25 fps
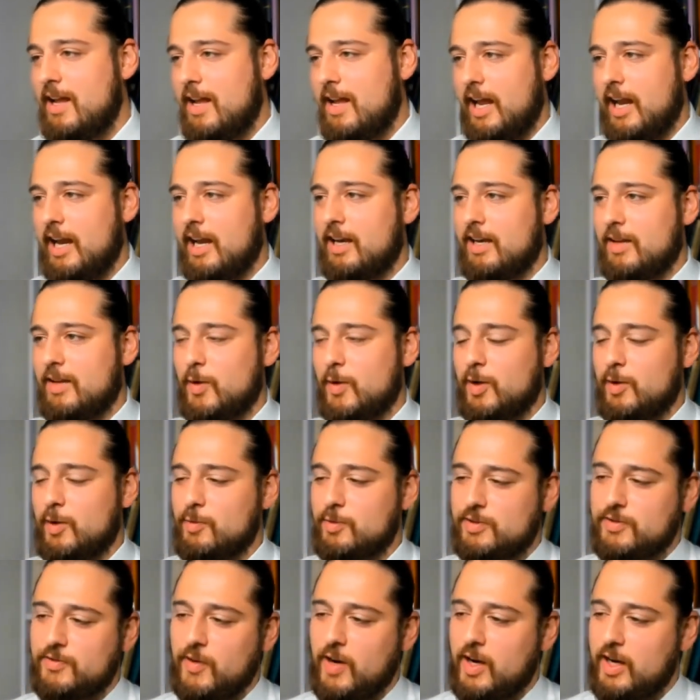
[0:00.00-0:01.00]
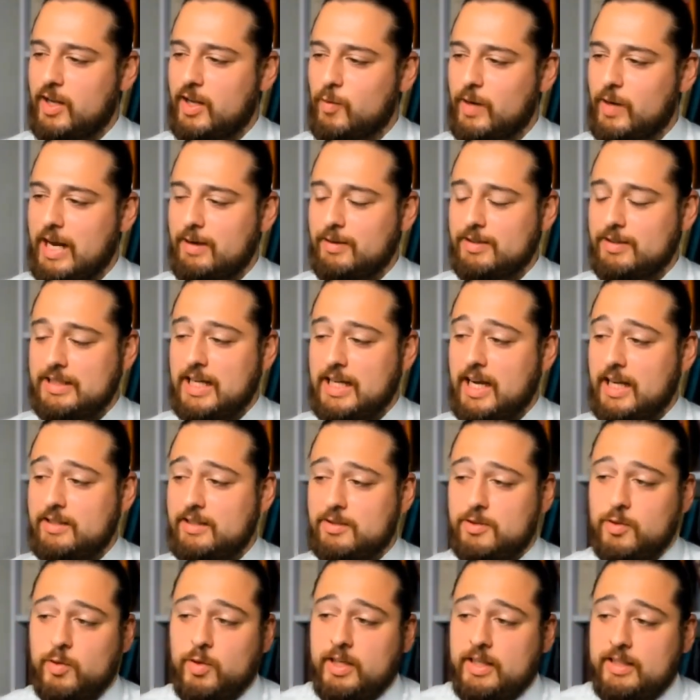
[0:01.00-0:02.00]
and it, it, was funny when i was in high
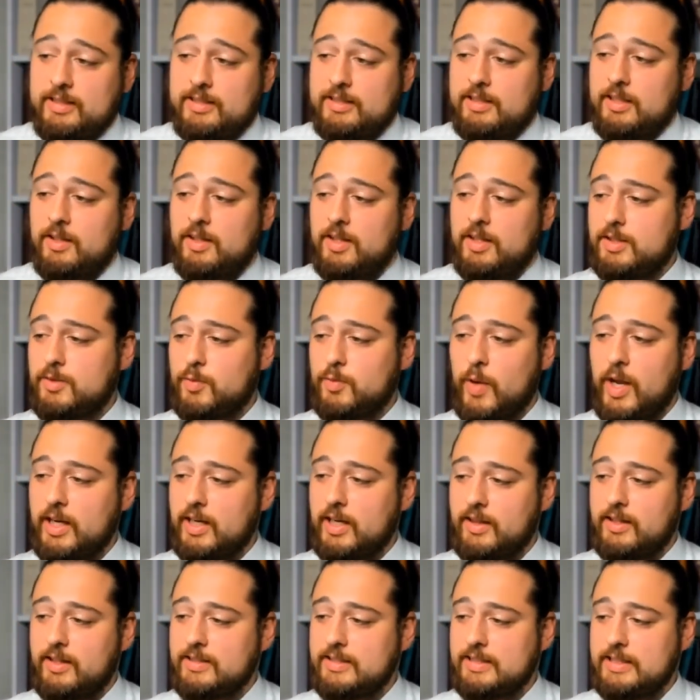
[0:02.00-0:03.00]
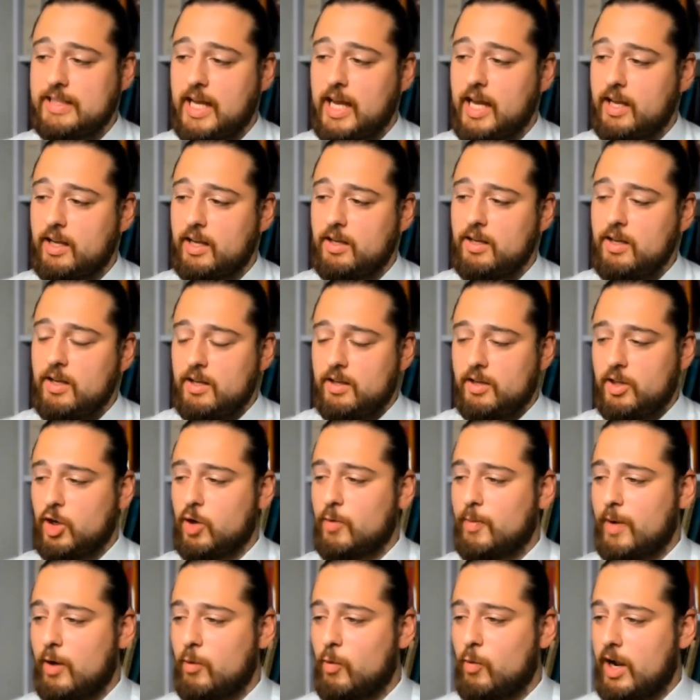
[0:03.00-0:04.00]
school and it's still this way to this day you know
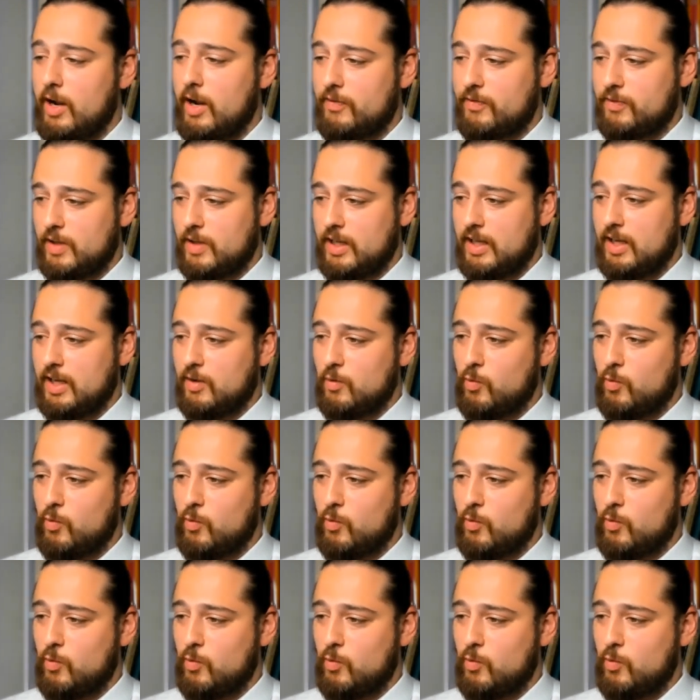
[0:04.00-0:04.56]
my wife uh,